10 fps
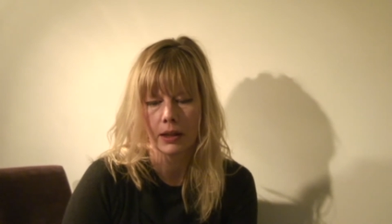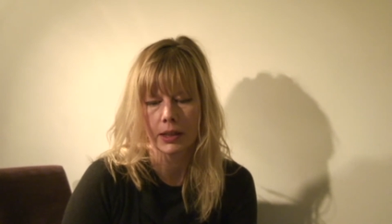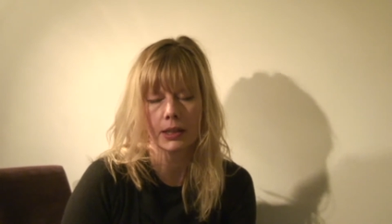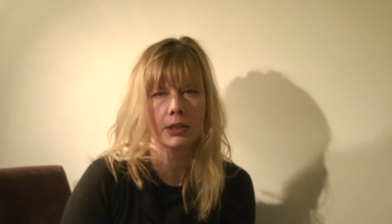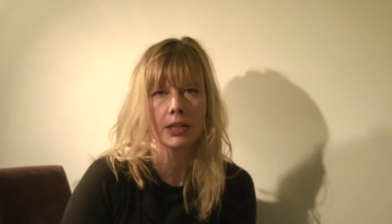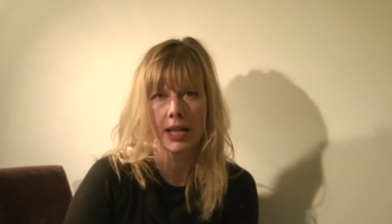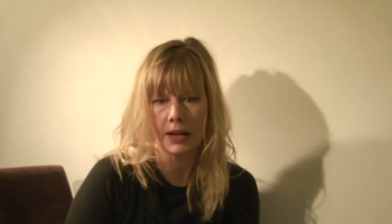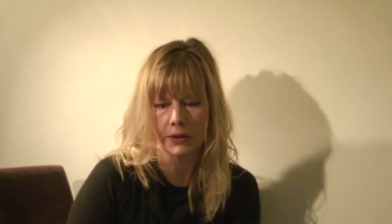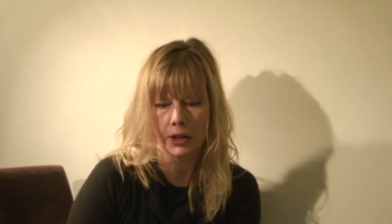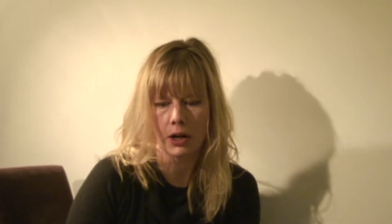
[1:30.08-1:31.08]
Kin to
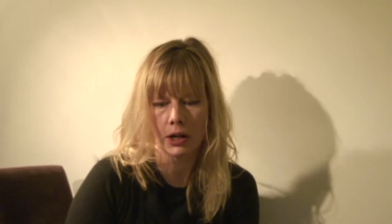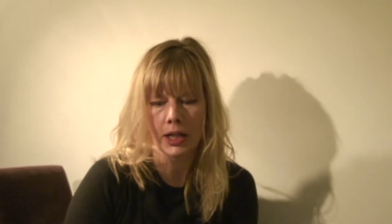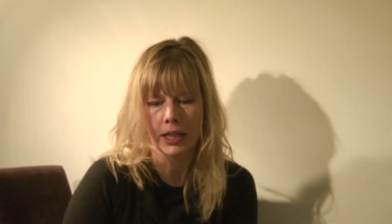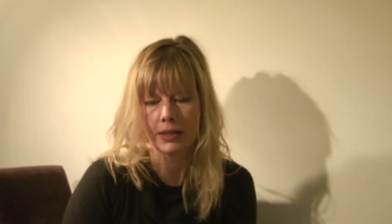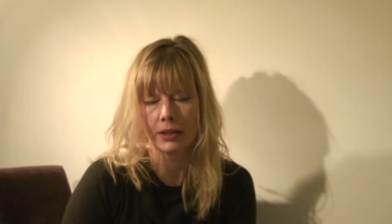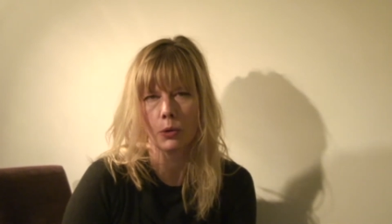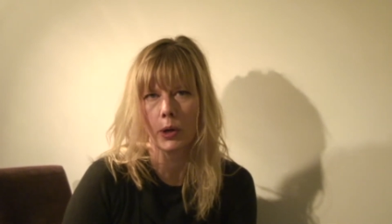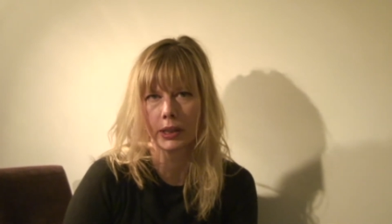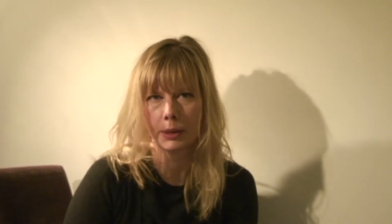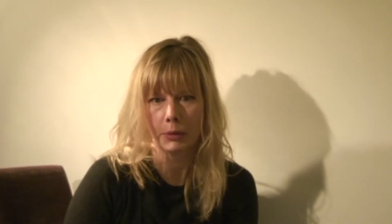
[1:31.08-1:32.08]
caviar, he's an
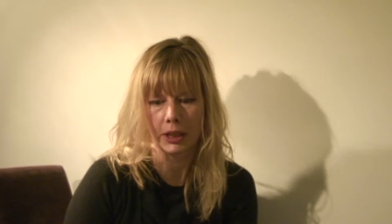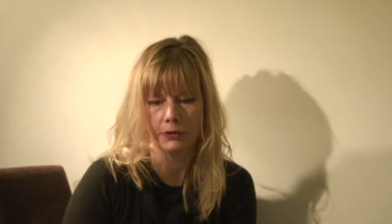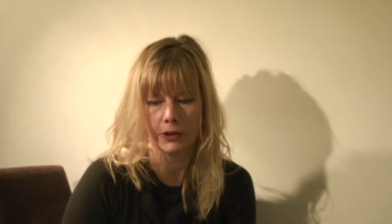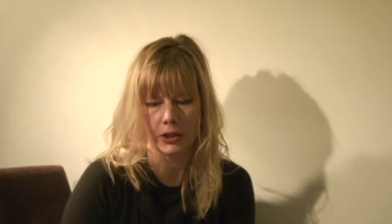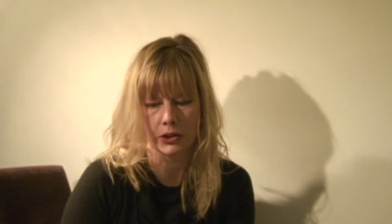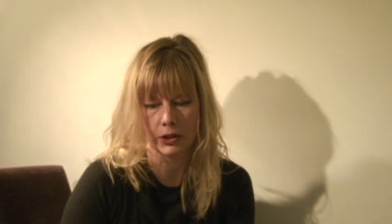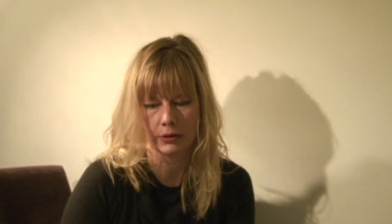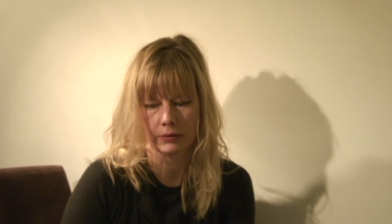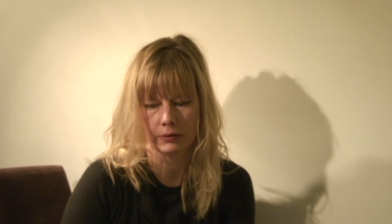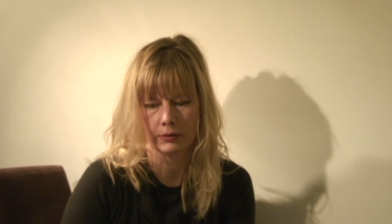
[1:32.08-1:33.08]
oily mudfish.
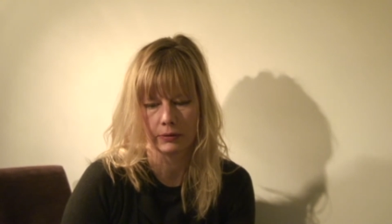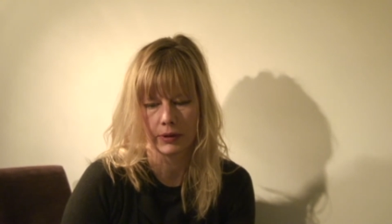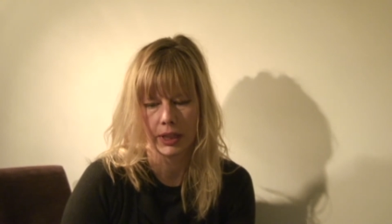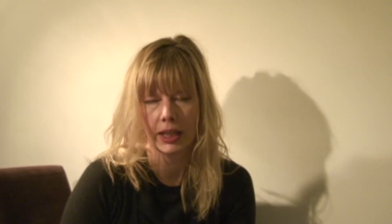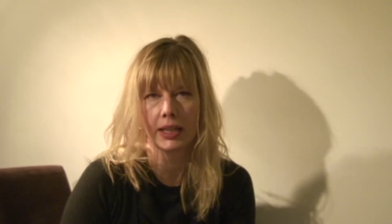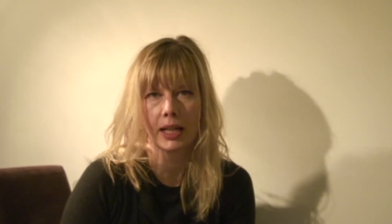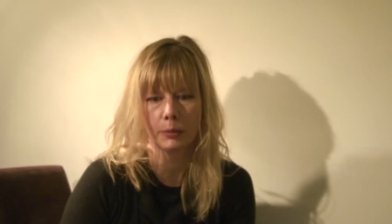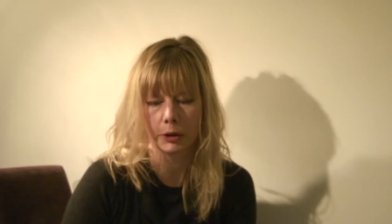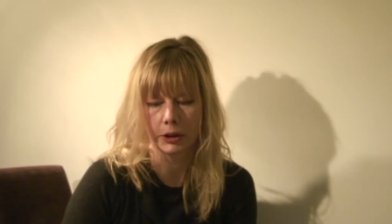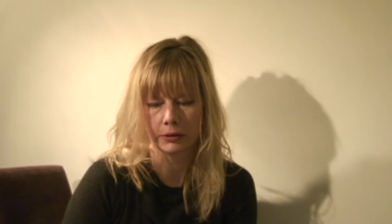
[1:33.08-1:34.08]

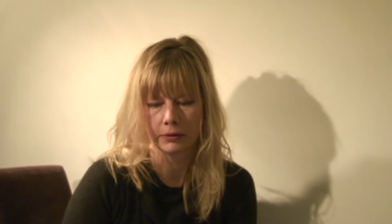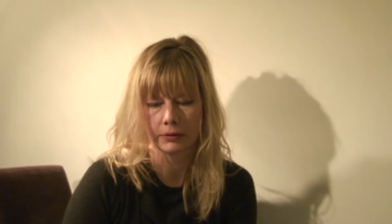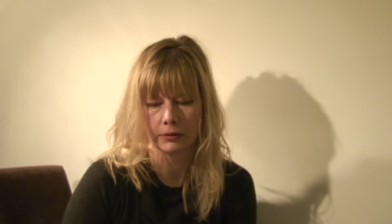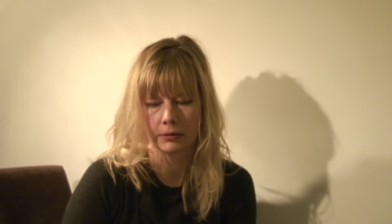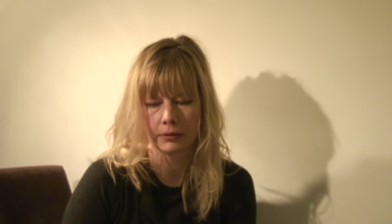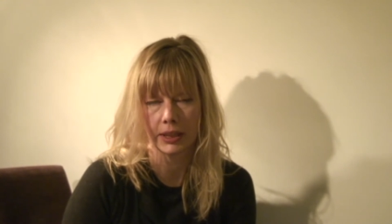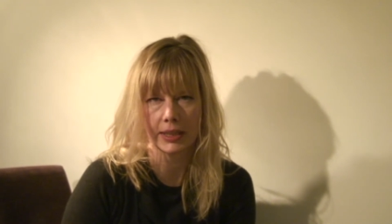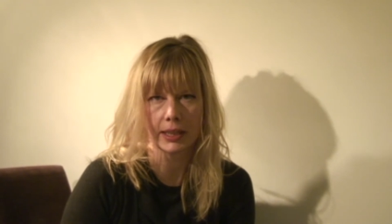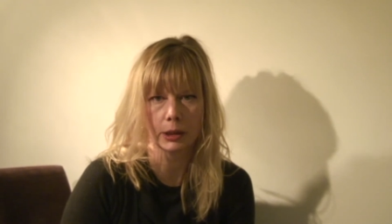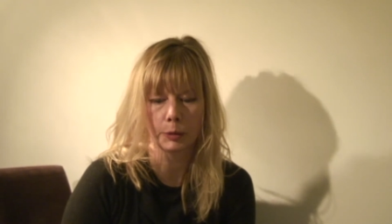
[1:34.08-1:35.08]
Inedible,
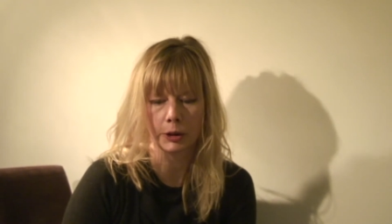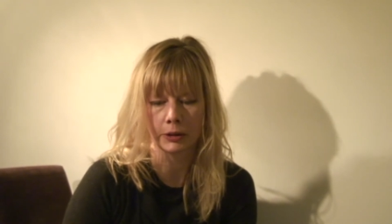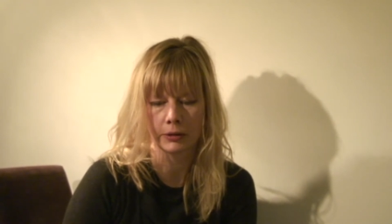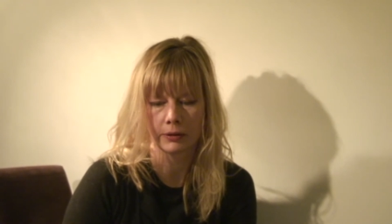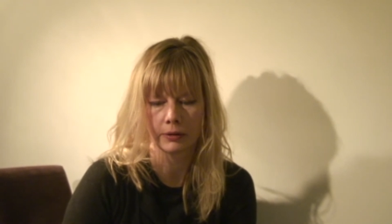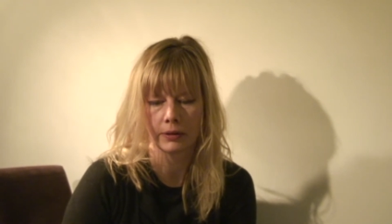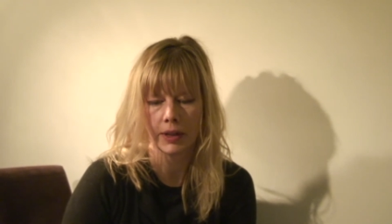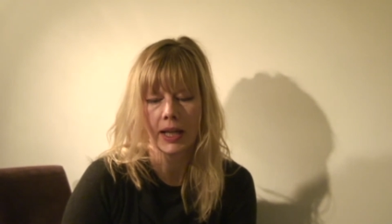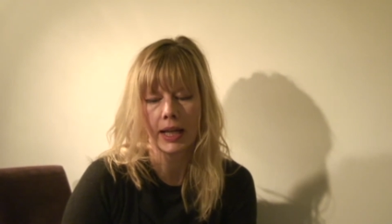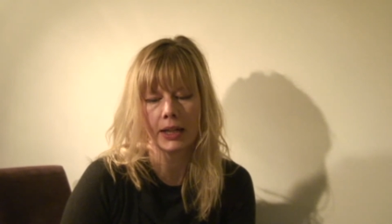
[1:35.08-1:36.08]
indelible,
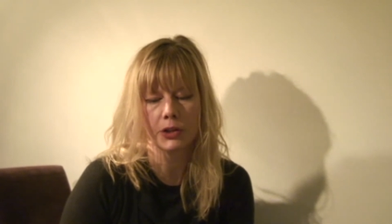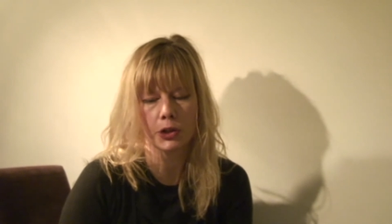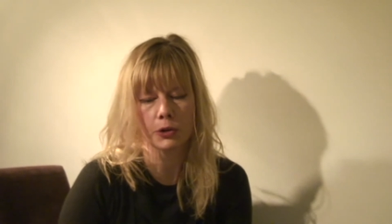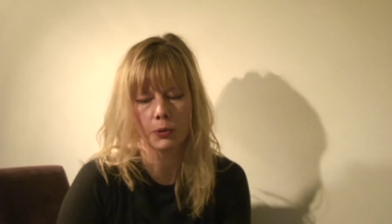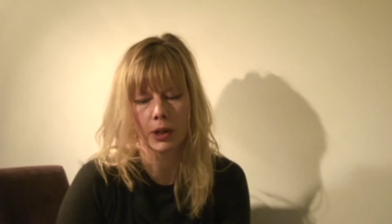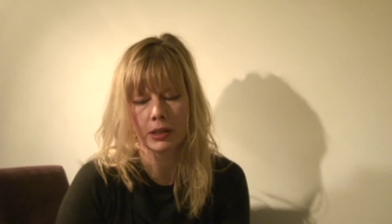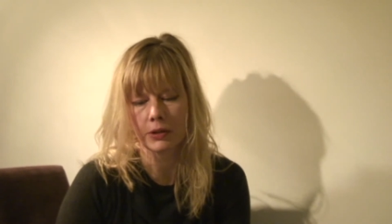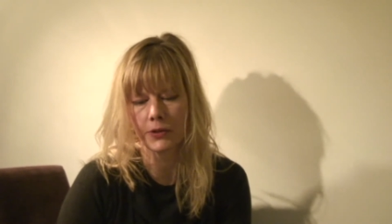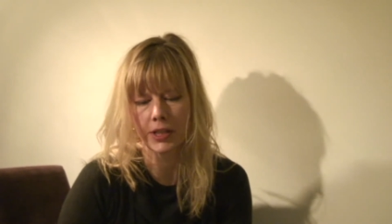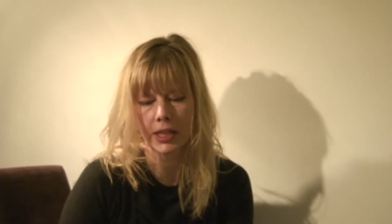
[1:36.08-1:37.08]
ancient grunt
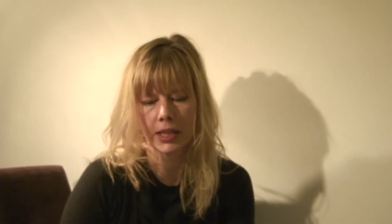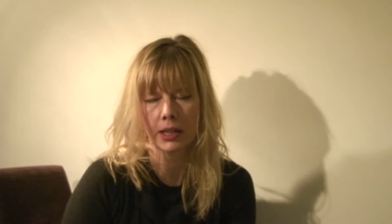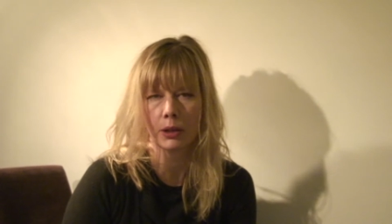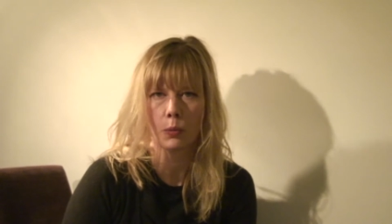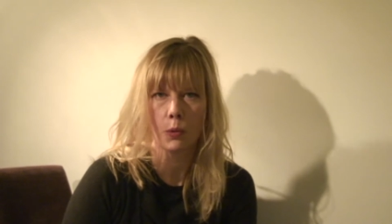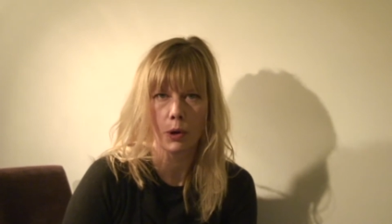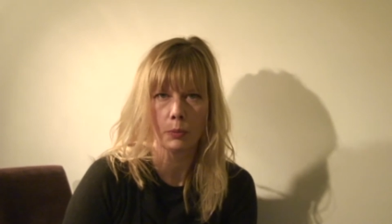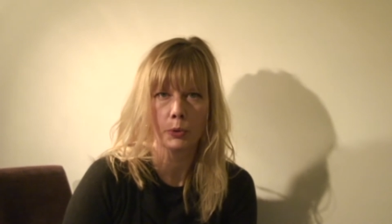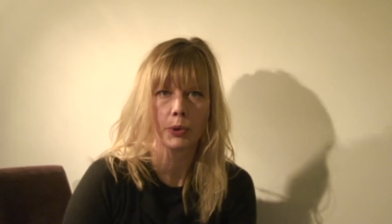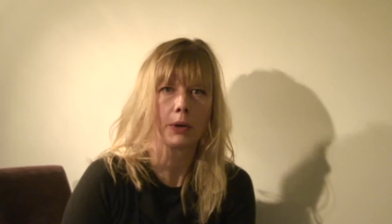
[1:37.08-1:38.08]
of sea in a
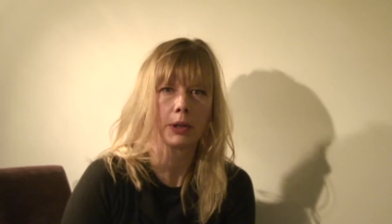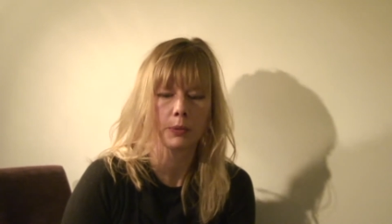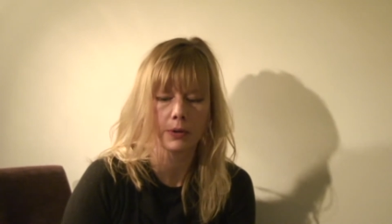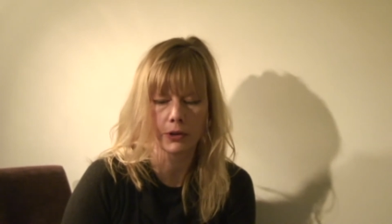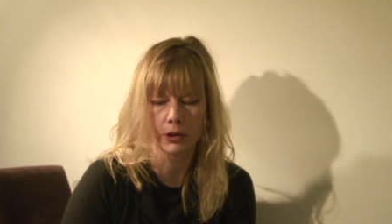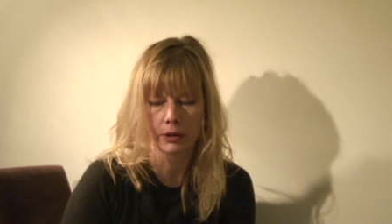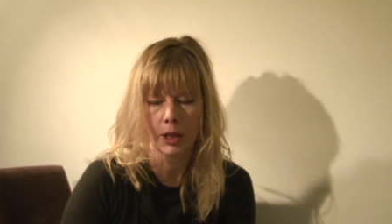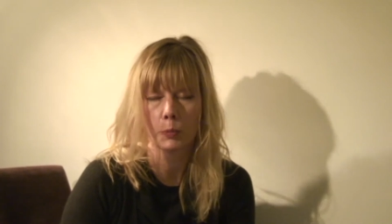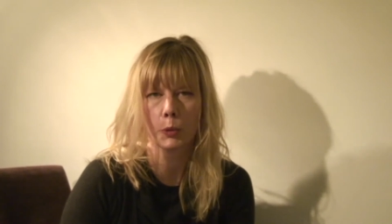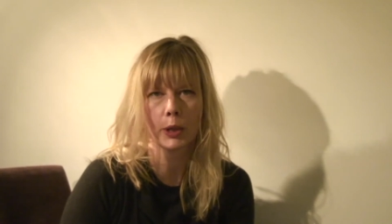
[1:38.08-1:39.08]
warm prairie river,
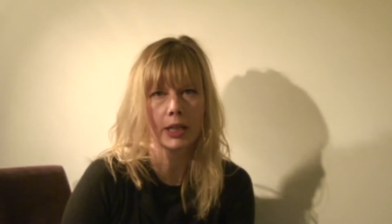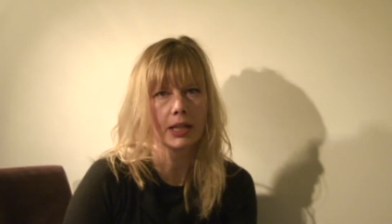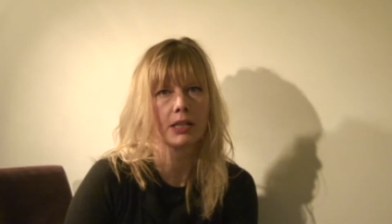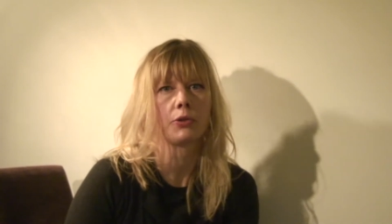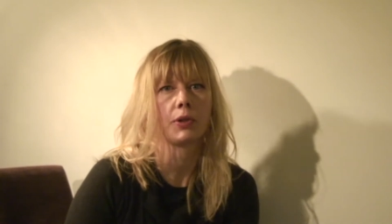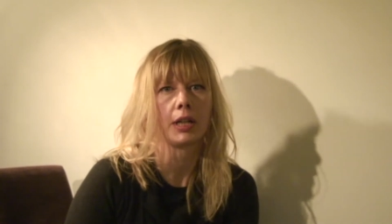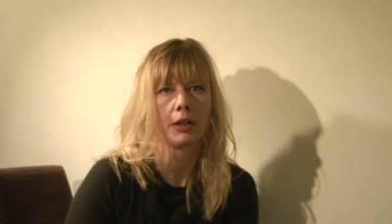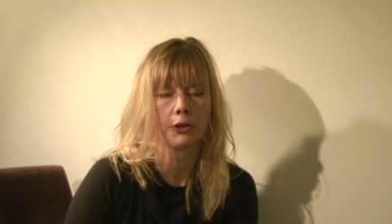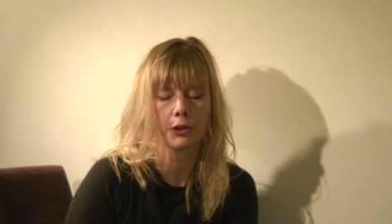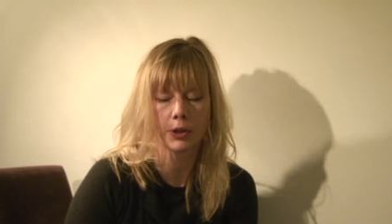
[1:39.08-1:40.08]
prehistory, a
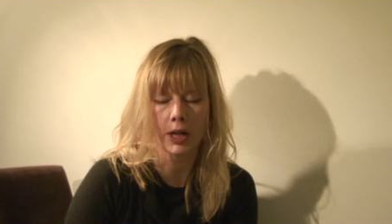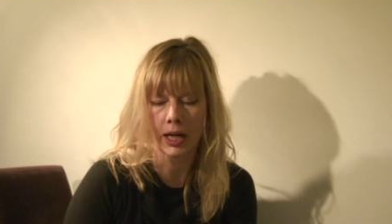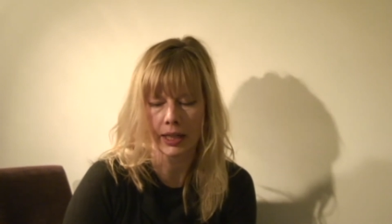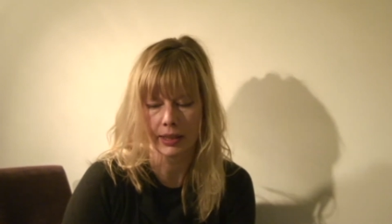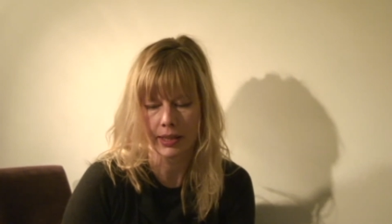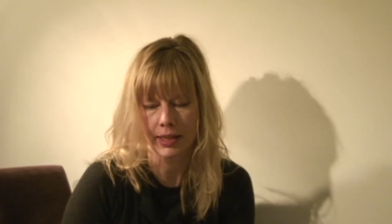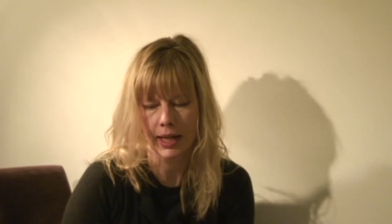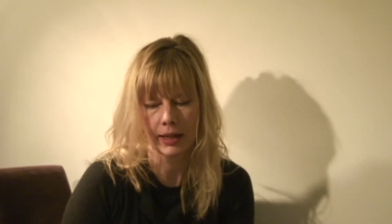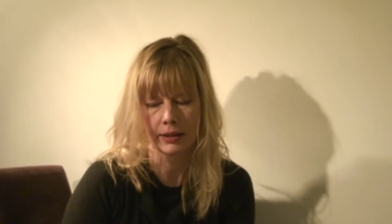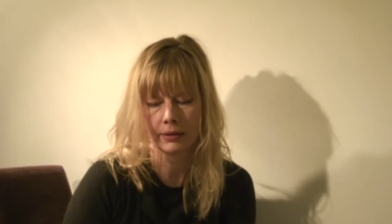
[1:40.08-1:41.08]
third eye in his
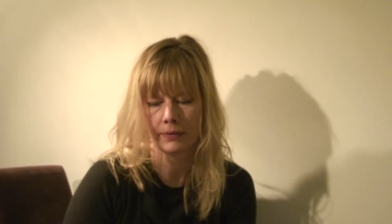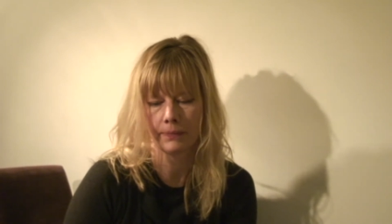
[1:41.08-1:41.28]
head.